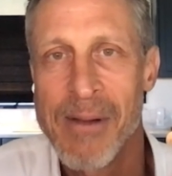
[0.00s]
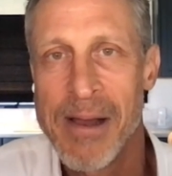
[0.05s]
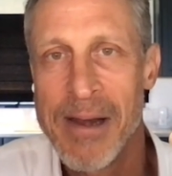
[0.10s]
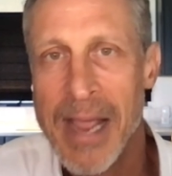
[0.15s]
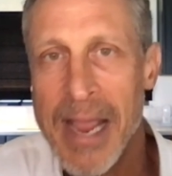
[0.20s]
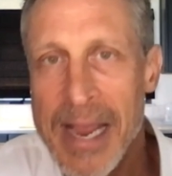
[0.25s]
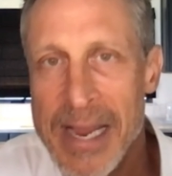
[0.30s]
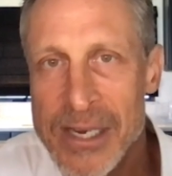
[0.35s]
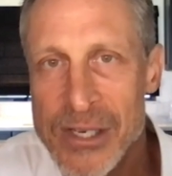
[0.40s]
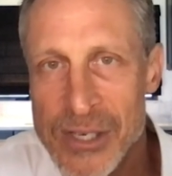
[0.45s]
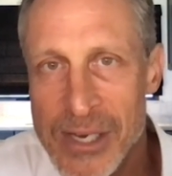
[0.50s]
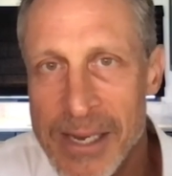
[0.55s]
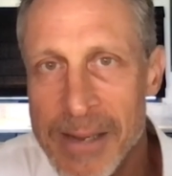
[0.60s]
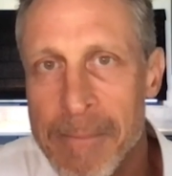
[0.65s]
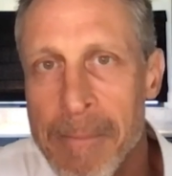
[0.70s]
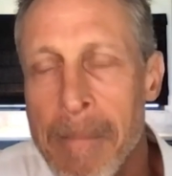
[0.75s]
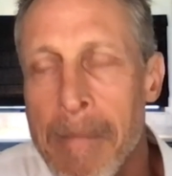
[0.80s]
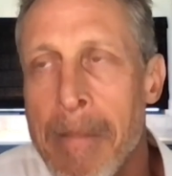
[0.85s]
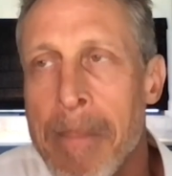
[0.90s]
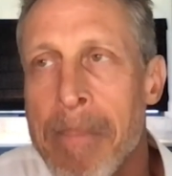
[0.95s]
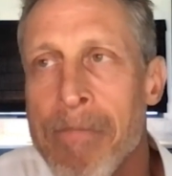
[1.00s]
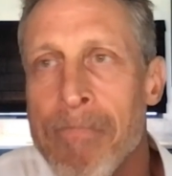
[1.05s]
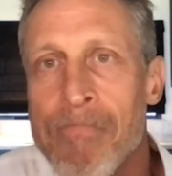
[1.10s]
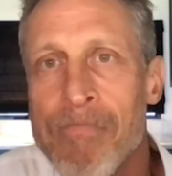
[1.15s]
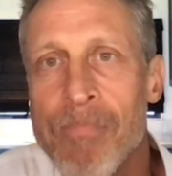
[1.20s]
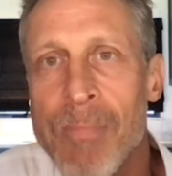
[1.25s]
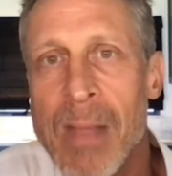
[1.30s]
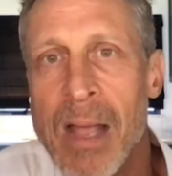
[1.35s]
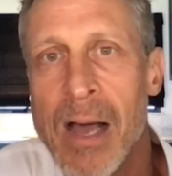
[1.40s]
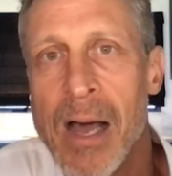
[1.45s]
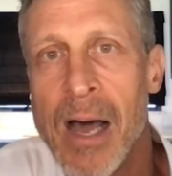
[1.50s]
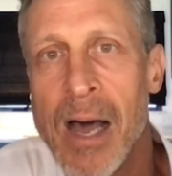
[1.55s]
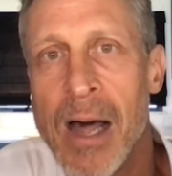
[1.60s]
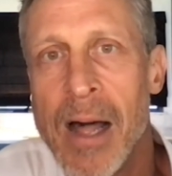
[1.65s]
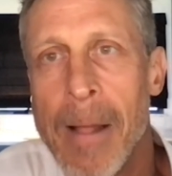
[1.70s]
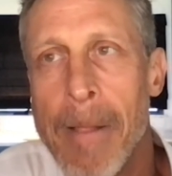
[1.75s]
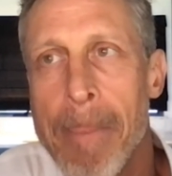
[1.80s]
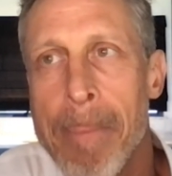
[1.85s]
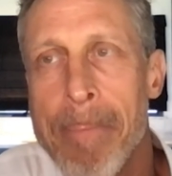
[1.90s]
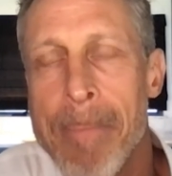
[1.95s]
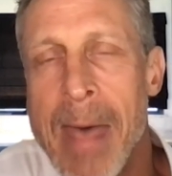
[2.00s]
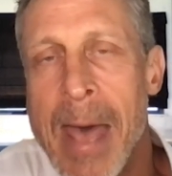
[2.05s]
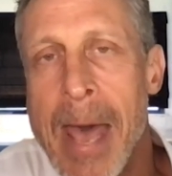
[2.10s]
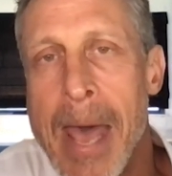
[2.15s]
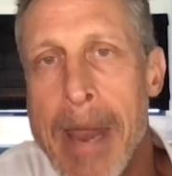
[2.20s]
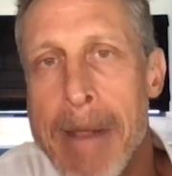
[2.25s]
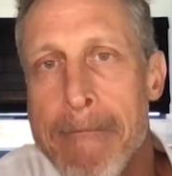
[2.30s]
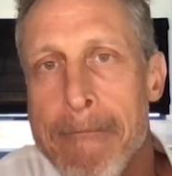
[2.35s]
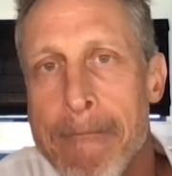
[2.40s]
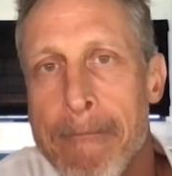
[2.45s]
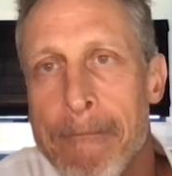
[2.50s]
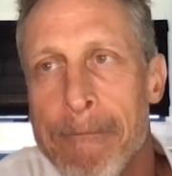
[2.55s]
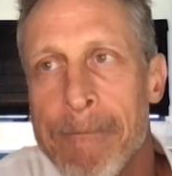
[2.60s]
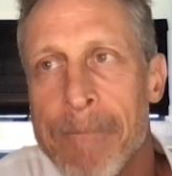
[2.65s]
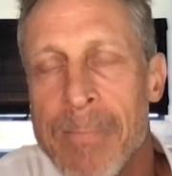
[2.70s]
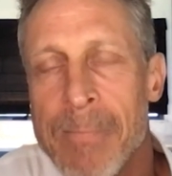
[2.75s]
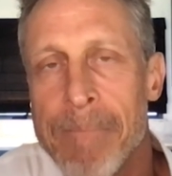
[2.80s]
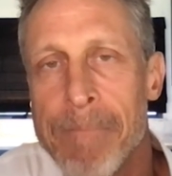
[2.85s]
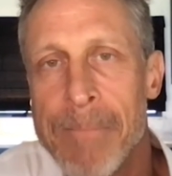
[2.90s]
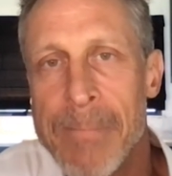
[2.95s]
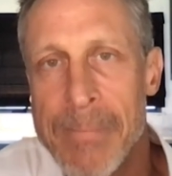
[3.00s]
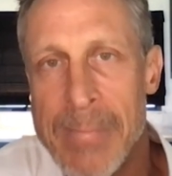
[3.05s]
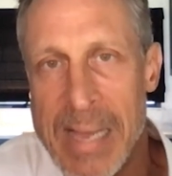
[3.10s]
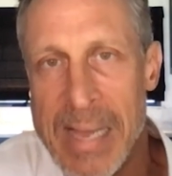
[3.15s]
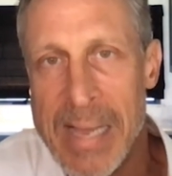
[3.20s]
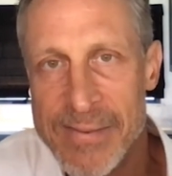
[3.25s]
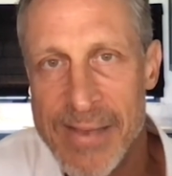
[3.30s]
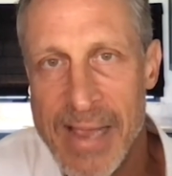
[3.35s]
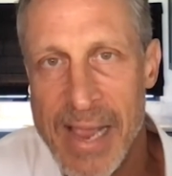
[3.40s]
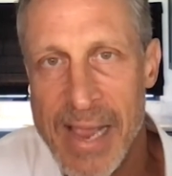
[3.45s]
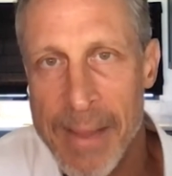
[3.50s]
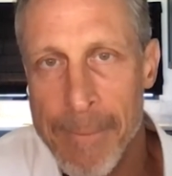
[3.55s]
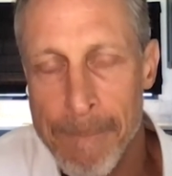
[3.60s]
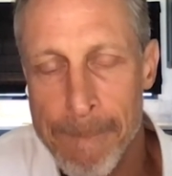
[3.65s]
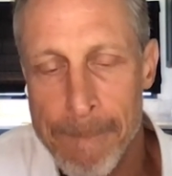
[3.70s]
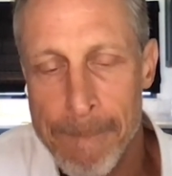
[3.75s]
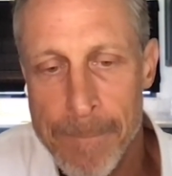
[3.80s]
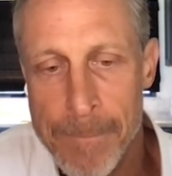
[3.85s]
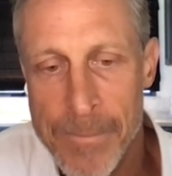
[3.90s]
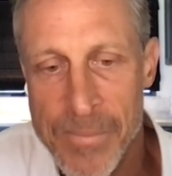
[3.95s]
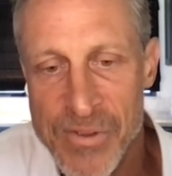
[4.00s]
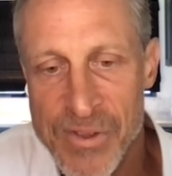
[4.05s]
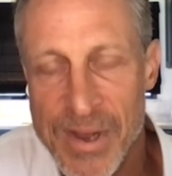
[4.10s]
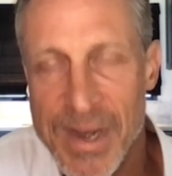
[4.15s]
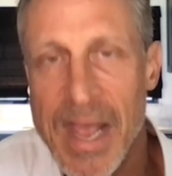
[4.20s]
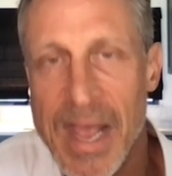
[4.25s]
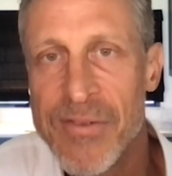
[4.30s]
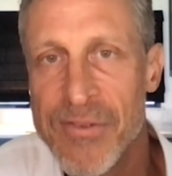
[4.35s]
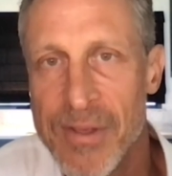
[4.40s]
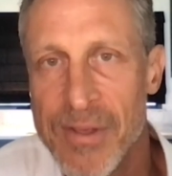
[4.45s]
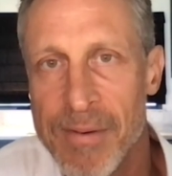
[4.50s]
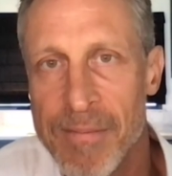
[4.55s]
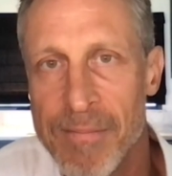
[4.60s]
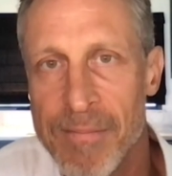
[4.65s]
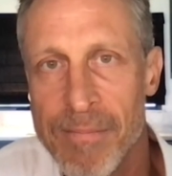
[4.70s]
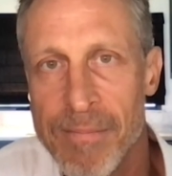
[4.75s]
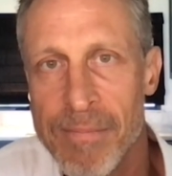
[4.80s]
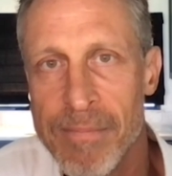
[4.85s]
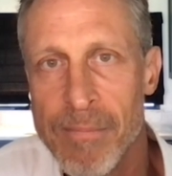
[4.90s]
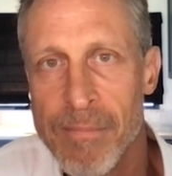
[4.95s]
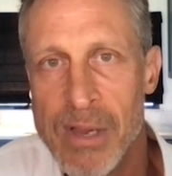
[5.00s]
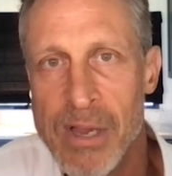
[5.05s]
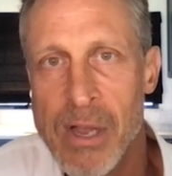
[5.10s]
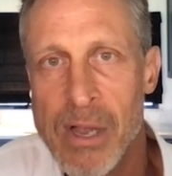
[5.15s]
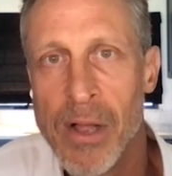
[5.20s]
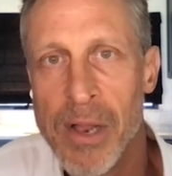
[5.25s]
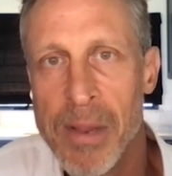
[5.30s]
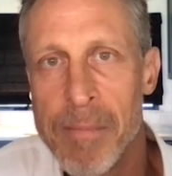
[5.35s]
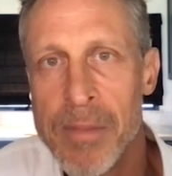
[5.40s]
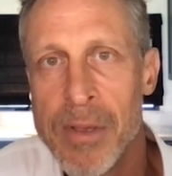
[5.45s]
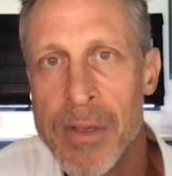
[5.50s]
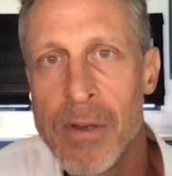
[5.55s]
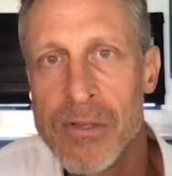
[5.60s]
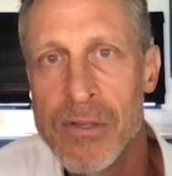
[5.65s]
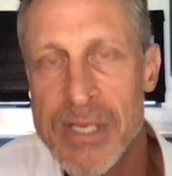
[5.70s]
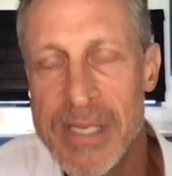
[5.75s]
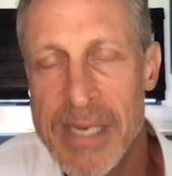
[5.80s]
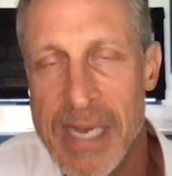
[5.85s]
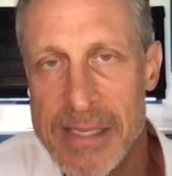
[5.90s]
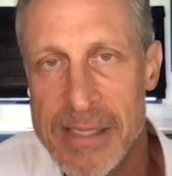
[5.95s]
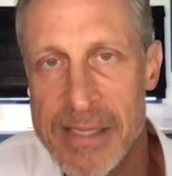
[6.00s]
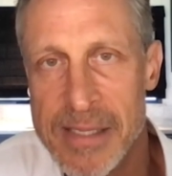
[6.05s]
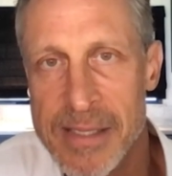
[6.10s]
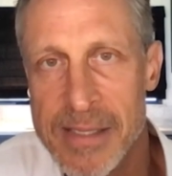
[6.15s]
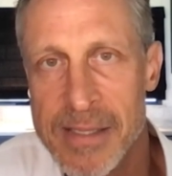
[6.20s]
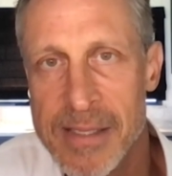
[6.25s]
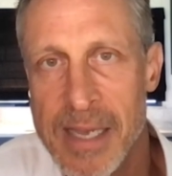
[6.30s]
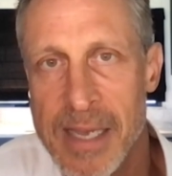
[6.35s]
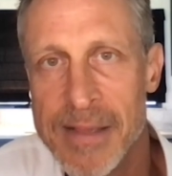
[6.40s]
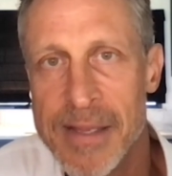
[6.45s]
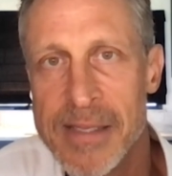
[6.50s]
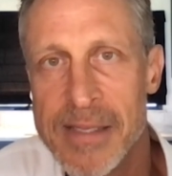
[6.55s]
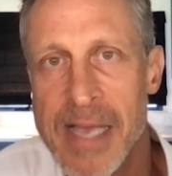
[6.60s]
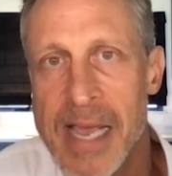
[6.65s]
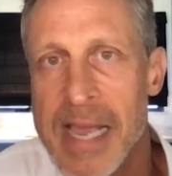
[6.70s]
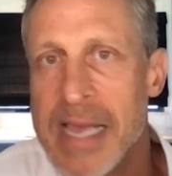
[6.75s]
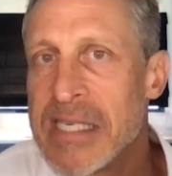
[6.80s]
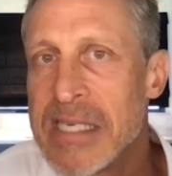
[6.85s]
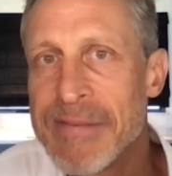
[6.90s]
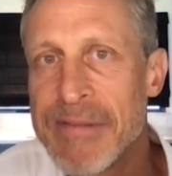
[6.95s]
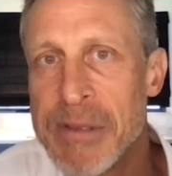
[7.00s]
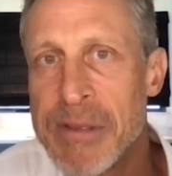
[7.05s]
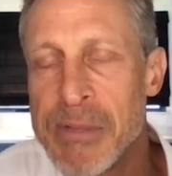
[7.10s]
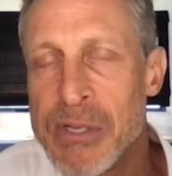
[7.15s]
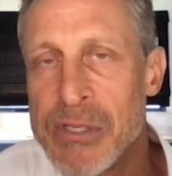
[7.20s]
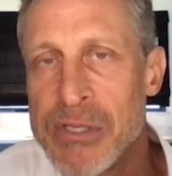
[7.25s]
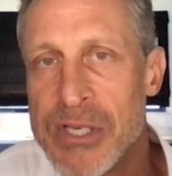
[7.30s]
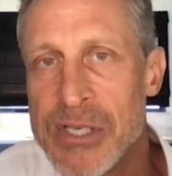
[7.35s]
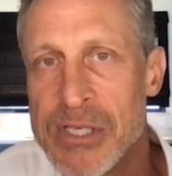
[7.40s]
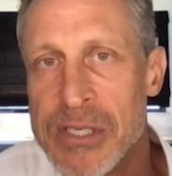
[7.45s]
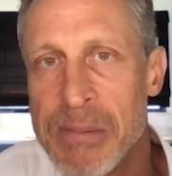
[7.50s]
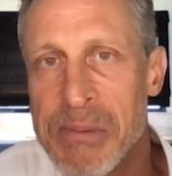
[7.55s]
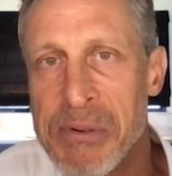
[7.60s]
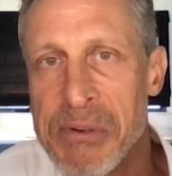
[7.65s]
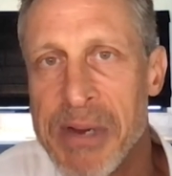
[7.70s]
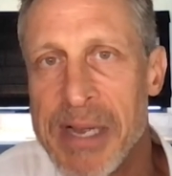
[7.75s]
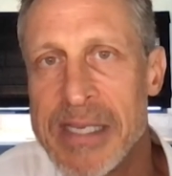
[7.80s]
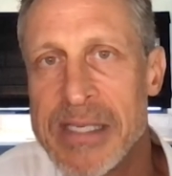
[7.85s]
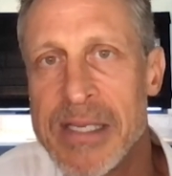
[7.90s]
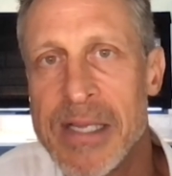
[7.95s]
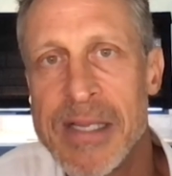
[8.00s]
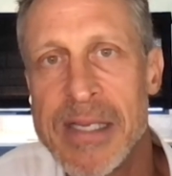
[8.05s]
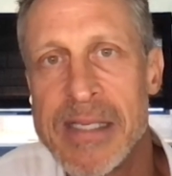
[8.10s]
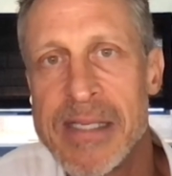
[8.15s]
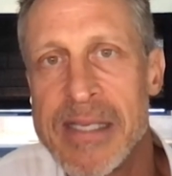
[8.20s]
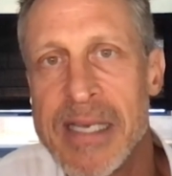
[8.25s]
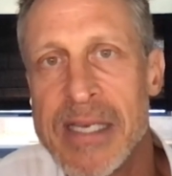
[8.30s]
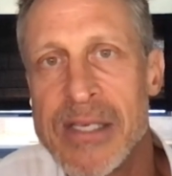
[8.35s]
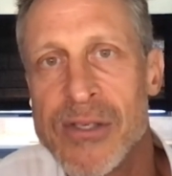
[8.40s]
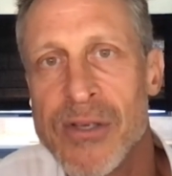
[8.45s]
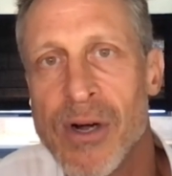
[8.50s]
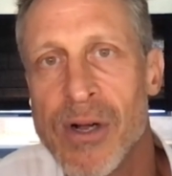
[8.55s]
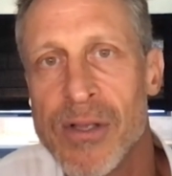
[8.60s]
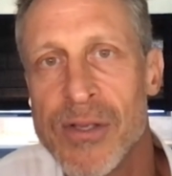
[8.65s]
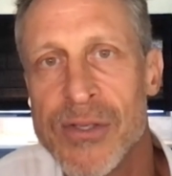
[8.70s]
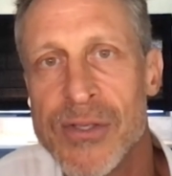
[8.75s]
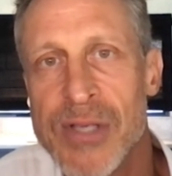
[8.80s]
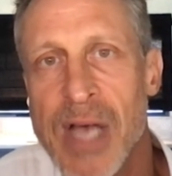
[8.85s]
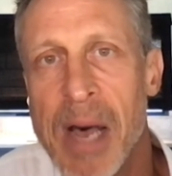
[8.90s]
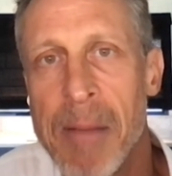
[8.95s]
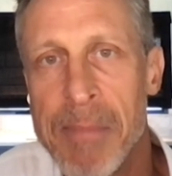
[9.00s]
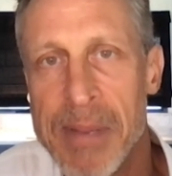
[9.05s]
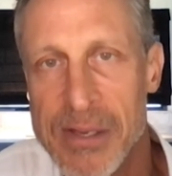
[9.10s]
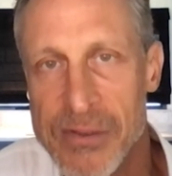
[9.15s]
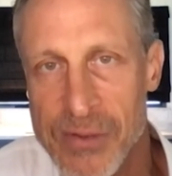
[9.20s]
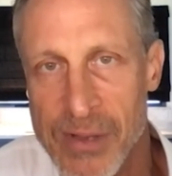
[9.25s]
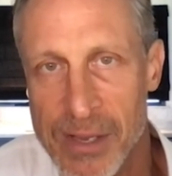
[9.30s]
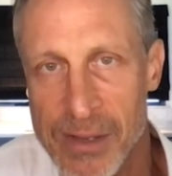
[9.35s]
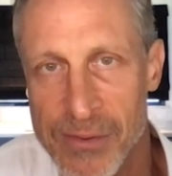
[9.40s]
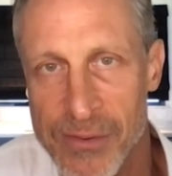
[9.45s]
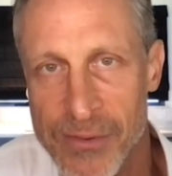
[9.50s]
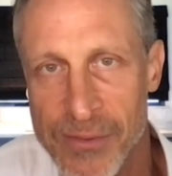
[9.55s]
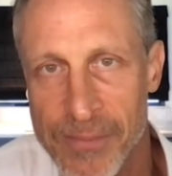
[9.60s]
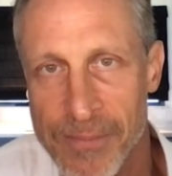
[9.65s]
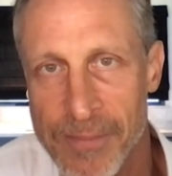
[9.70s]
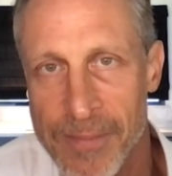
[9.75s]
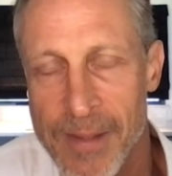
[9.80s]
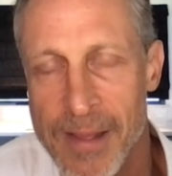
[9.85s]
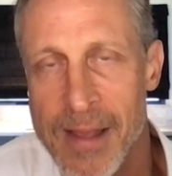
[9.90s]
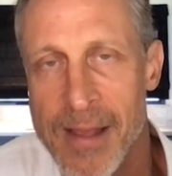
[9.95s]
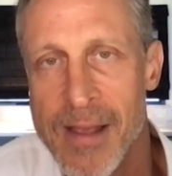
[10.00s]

around aging uh, that gets senescent. We call it immunosenescence. And this aging of the immune system creates these things called zombie cells,